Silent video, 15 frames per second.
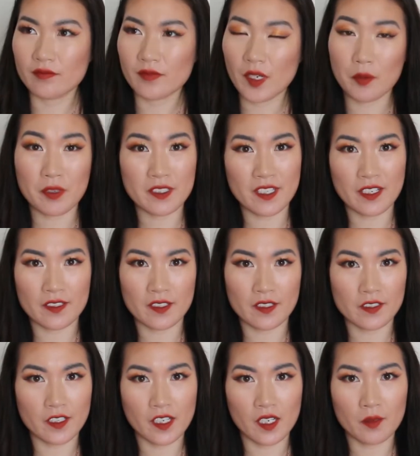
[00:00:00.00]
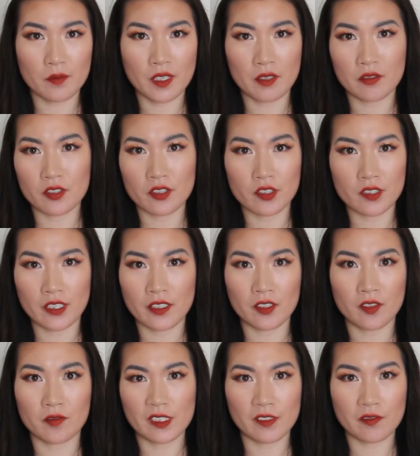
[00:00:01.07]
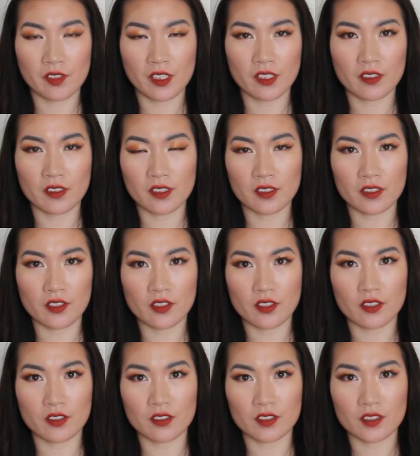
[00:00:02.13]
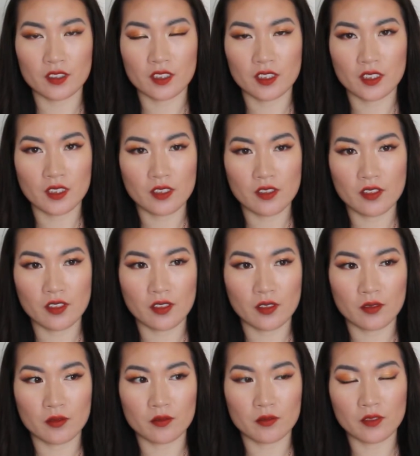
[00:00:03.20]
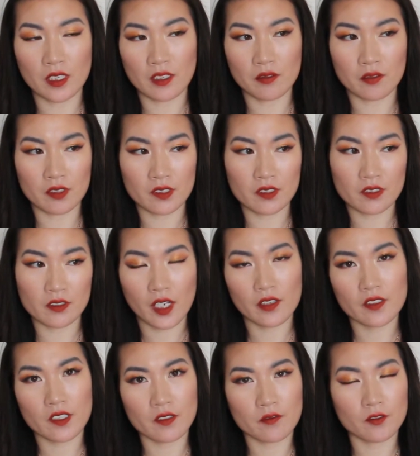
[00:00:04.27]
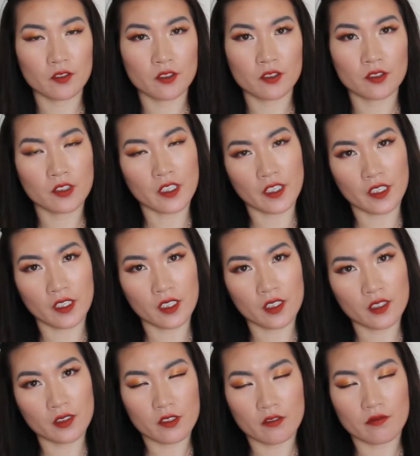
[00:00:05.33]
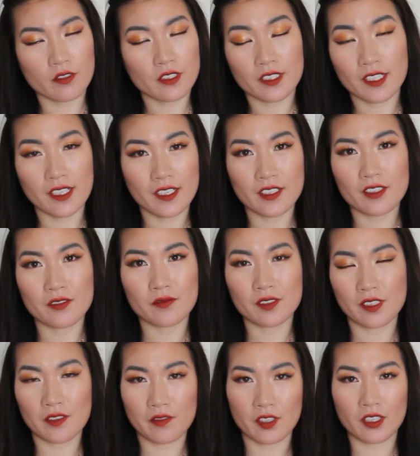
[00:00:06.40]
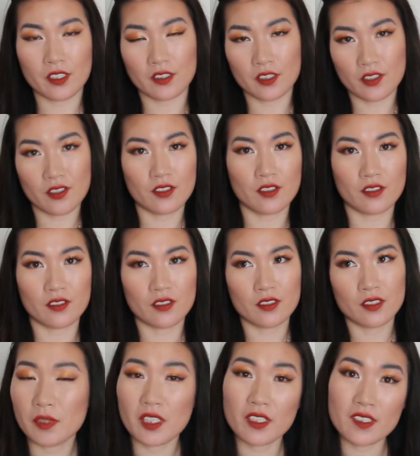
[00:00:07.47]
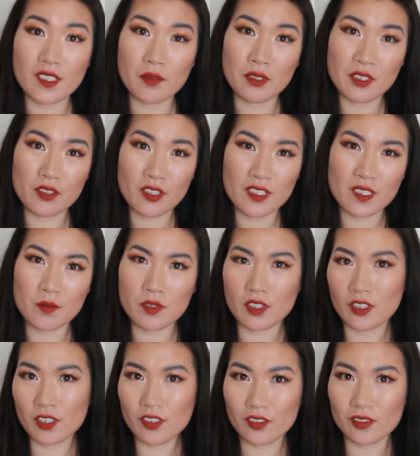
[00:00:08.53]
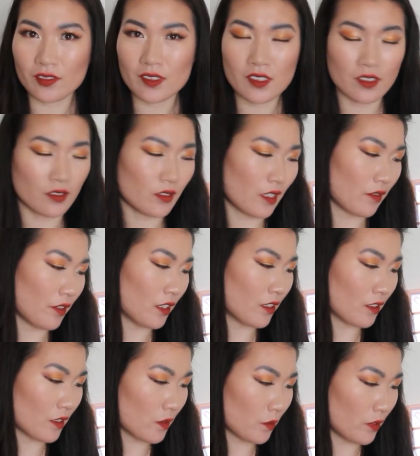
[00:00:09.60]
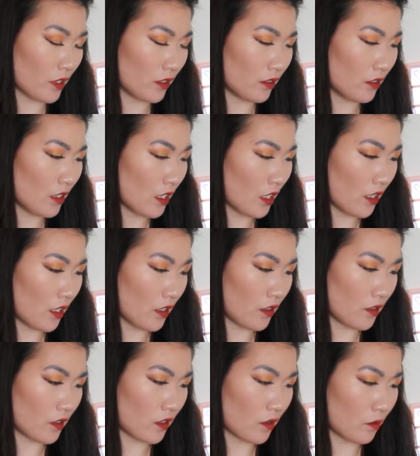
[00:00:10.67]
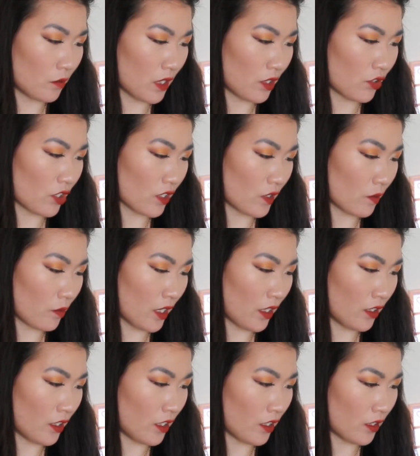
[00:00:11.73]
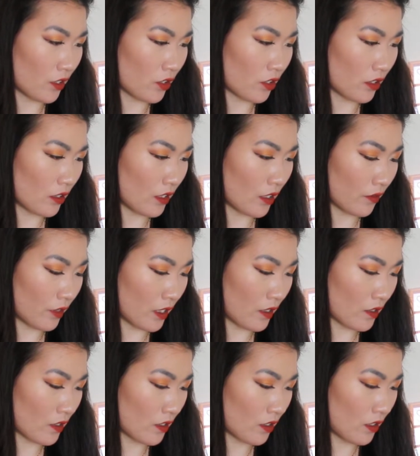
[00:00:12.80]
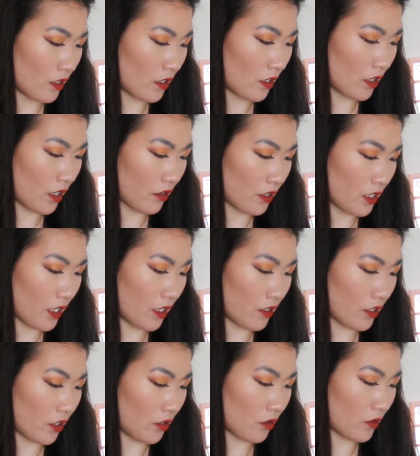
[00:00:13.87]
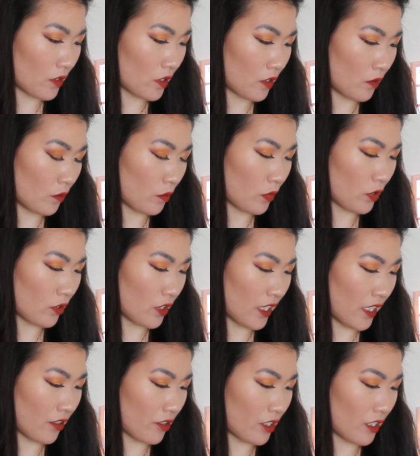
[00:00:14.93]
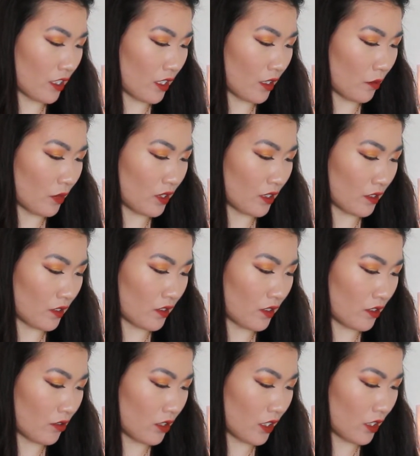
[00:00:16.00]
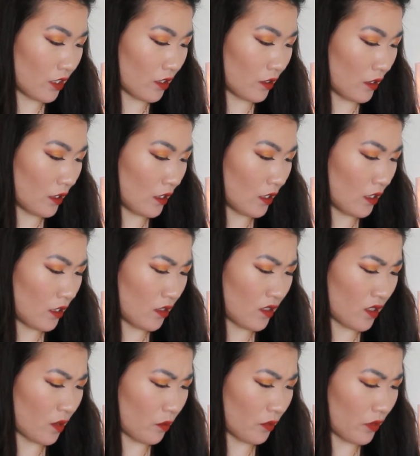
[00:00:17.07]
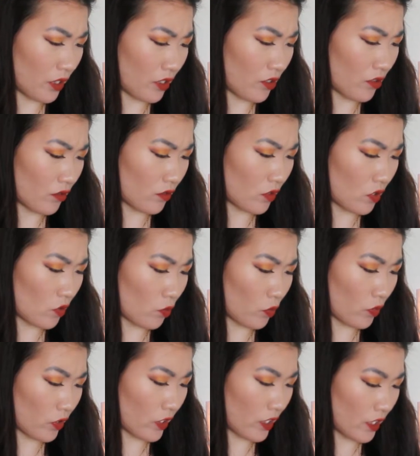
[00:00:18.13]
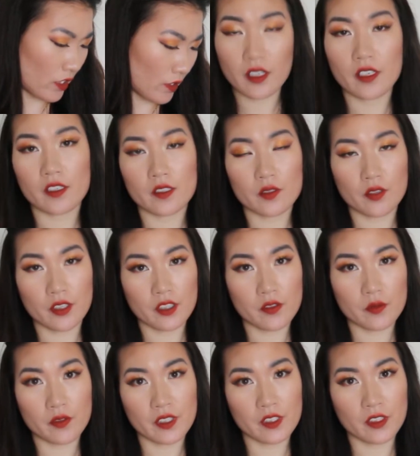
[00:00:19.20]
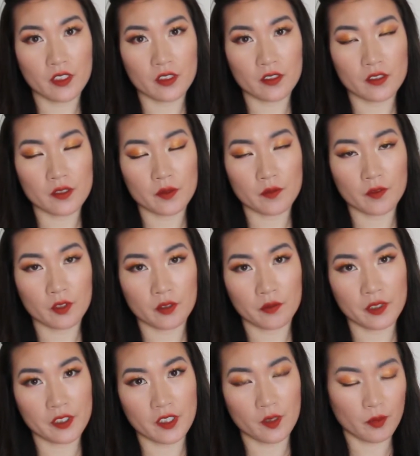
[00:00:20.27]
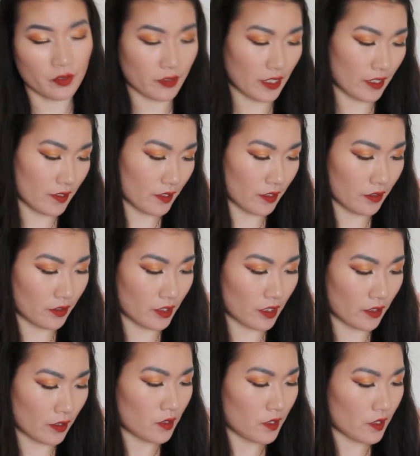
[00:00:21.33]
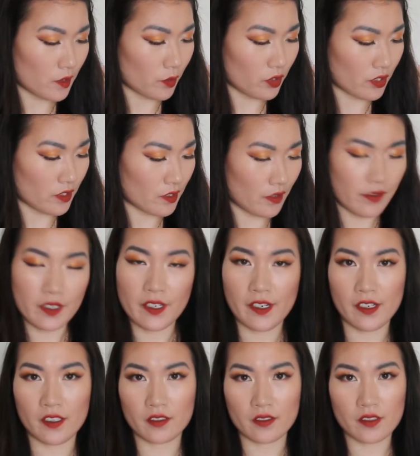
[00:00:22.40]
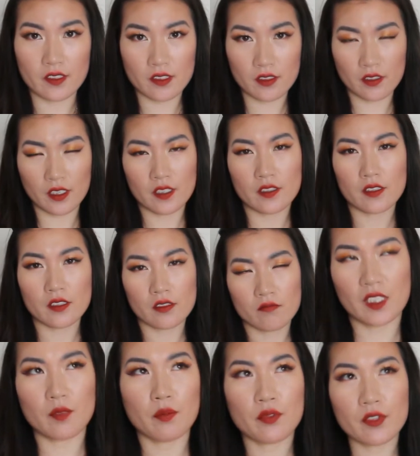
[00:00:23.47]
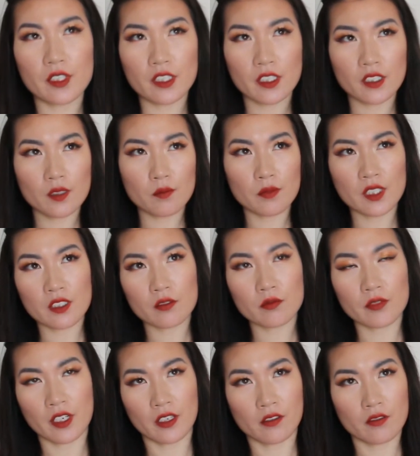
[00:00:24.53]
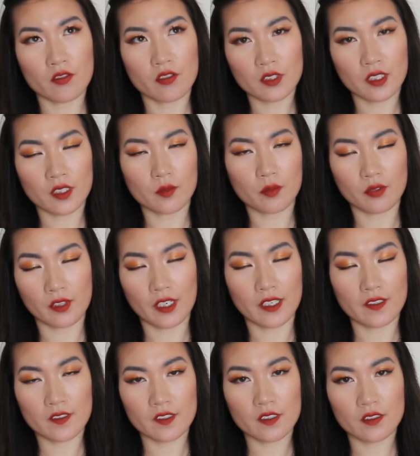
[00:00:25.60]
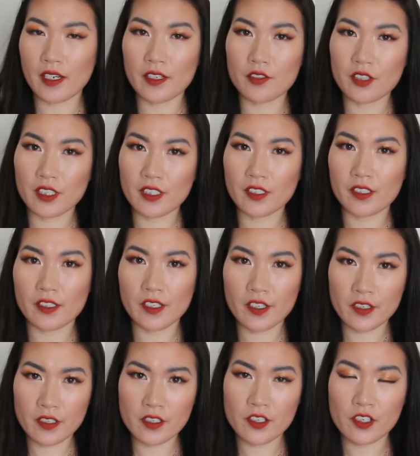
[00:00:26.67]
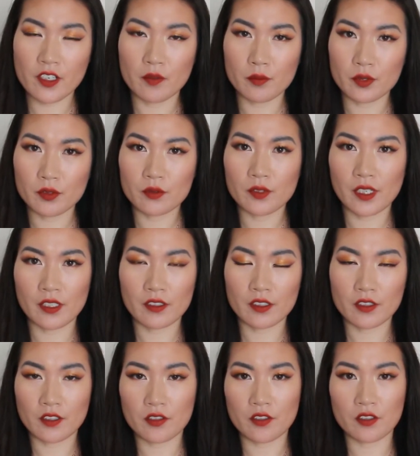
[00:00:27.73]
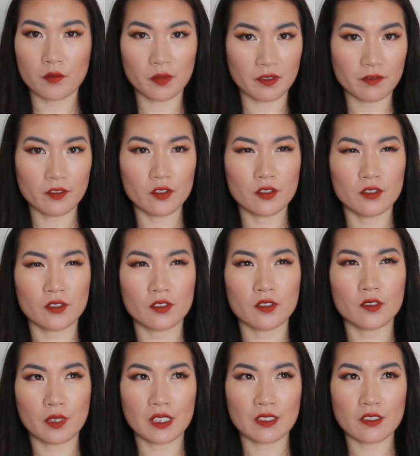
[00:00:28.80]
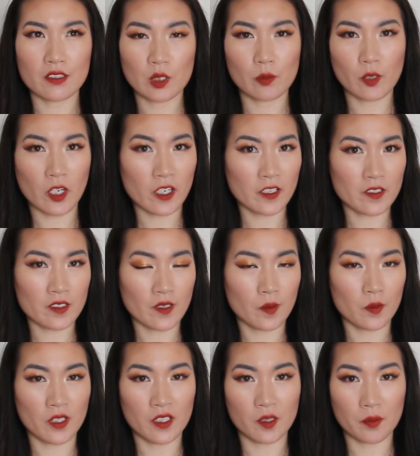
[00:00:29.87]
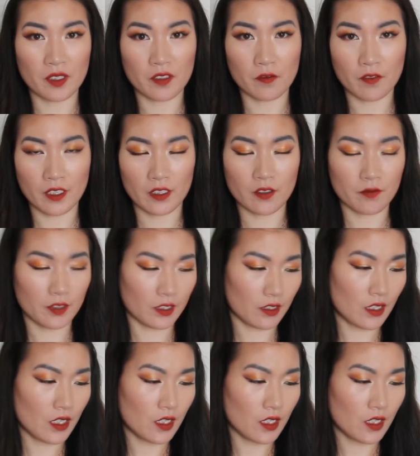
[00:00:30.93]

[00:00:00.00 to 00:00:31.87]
It was at that time I was just out of leave-in conditioner, so I was hunting for a different kind of leave-in conditioner because I want to try something new. So I found this one. It's the Matrix Biolage Advanced Keratindose Pro-keratin plus Silica, some Renewal spray. It is $23 for the retail price, and you got 6.7 ounce. It's a pretty middle range kind of price. I tried their hair shampoo and conditioner before, but to be honest, I'm not a big fan of it.